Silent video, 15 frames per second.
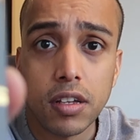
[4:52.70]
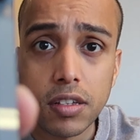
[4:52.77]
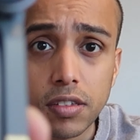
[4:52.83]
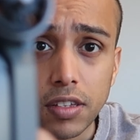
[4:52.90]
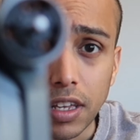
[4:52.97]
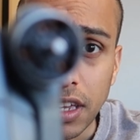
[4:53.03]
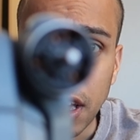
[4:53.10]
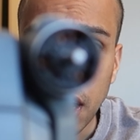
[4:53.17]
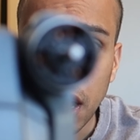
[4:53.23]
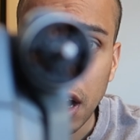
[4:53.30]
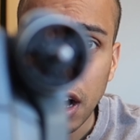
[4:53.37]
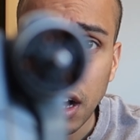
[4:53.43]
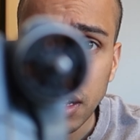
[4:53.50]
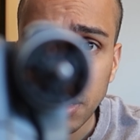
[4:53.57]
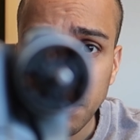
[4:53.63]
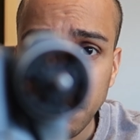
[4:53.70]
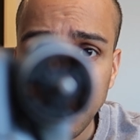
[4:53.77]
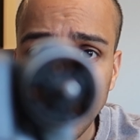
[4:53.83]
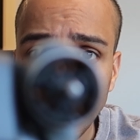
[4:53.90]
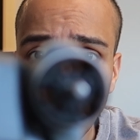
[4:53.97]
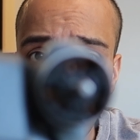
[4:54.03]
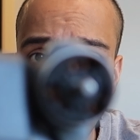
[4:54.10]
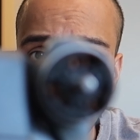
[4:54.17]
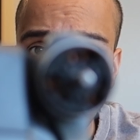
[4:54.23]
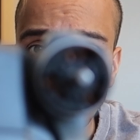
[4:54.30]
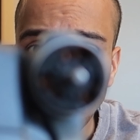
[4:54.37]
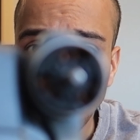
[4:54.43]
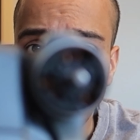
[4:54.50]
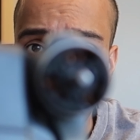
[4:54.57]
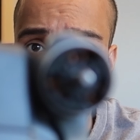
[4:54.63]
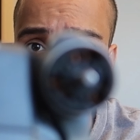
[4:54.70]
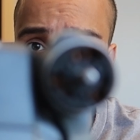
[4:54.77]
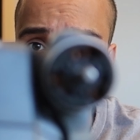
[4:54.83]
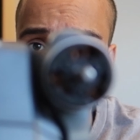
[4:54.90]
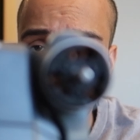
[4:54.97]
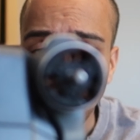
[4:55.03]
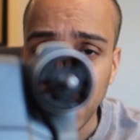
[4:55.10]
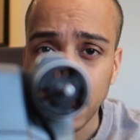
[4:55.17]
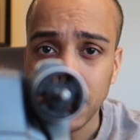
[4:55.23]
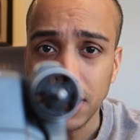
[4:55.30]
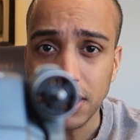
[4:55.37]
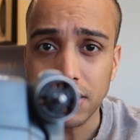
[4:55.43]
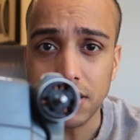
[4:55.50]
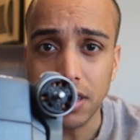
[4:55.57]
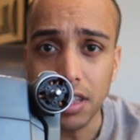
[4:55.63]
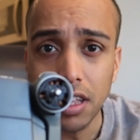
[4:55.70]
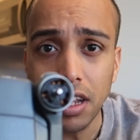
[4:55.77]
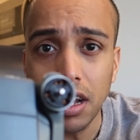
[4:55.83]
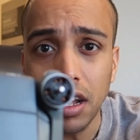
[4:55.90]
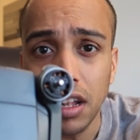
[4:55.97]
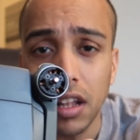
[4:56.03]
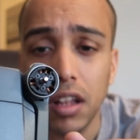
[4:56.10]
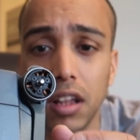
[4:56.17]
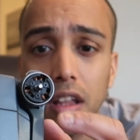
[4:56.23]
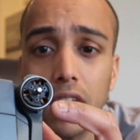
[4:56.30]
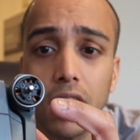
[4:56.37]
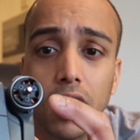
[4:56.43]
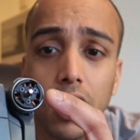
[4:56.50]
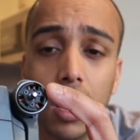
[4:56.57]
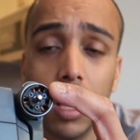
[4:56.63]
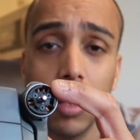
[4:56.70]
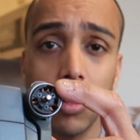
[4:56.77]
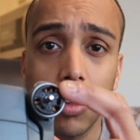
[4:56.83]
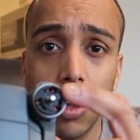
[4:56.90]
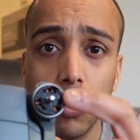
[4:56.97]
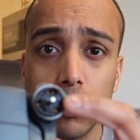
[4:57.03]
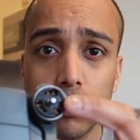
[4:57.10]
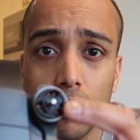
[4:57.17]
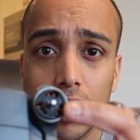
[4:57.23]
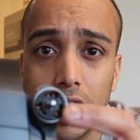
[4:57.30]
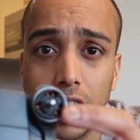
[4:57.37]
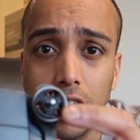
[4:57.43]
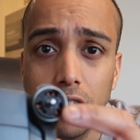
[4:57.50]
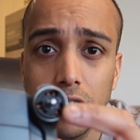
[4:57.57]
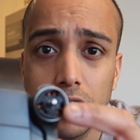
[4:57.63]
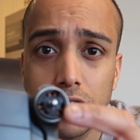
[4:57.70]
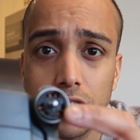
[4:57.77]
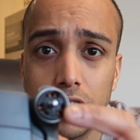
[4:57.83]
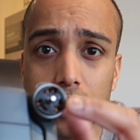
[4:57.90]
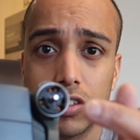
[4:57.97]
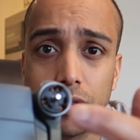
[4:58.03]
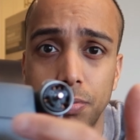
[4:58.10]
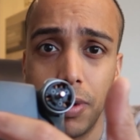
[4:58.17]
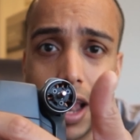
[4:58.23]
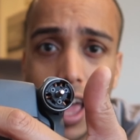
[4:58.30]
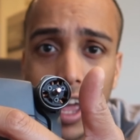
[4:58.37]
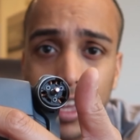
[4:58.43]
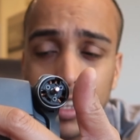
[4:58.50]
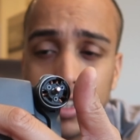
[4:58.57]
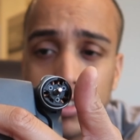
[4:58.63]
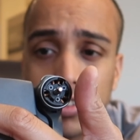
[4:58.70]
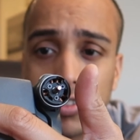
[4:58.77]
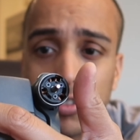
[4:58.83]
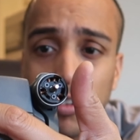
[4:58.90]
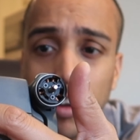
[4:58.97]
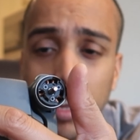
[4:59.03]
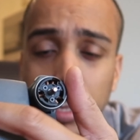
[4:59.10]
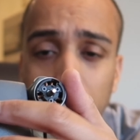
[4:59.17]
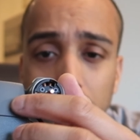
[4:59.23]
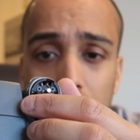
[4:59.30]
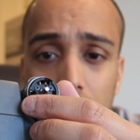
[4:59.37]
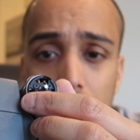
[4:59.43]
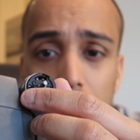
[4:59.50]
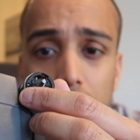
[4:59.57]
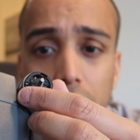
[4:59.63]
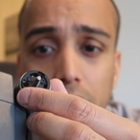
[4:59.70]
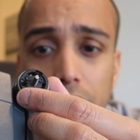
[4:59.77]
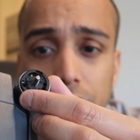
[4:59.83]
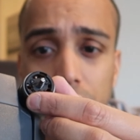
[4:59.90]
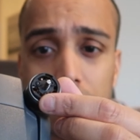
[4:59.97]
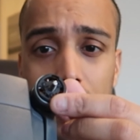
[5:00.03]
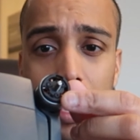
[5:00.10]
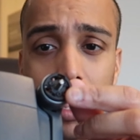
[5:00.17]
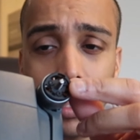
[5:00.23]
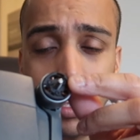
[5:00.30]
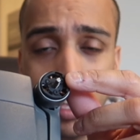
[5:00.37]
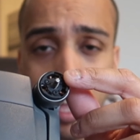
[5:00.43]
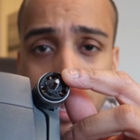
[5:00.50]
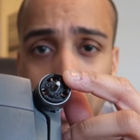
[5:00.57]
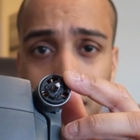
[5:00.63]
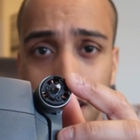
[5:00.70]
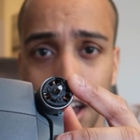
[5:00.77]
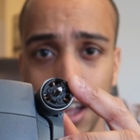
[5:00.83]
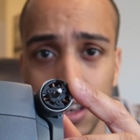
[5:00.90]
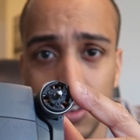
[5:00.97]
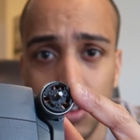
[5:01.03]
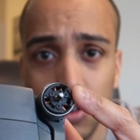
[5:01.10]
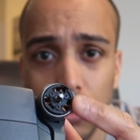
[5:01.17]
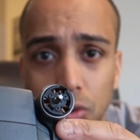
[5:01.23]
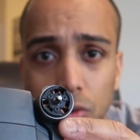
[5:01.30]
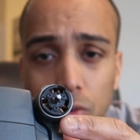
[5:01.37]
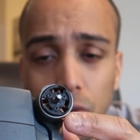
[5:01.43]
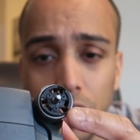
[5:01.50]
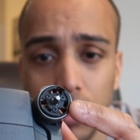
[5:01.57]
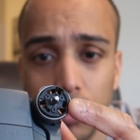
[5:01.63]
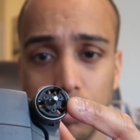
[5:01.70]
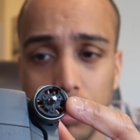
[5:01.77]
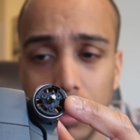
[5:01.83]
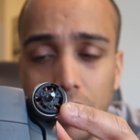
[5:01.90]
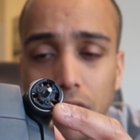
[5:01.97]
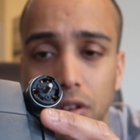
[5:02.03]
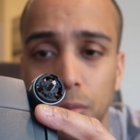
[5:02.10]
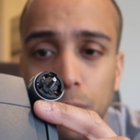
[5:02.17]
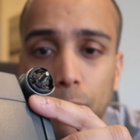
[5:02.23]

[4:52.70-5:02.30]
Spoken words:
See, on the top of the drone, they've got these little color codes right here. So this is black and this is gray. So So that'll kind of guide you when you're putting on the